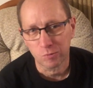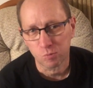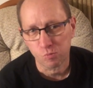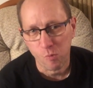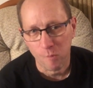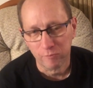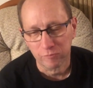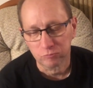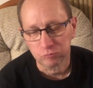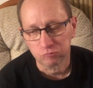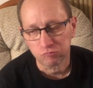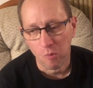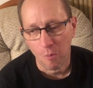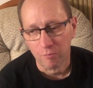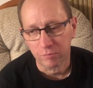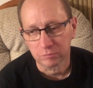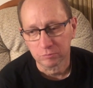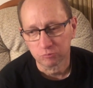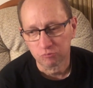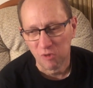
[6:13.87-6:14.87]
edible plastic.
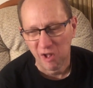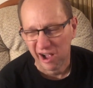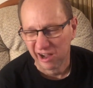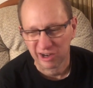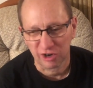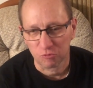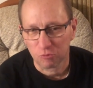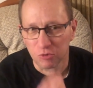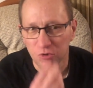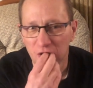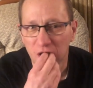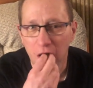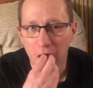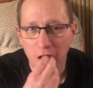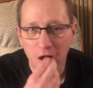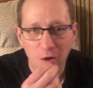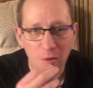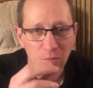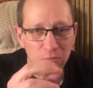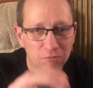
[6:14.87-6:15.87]
That's what it
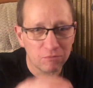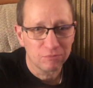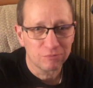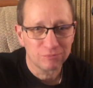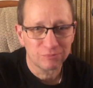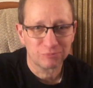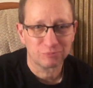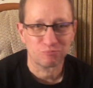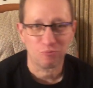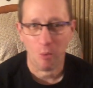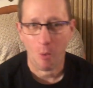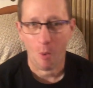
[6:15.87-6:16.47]
tastes like.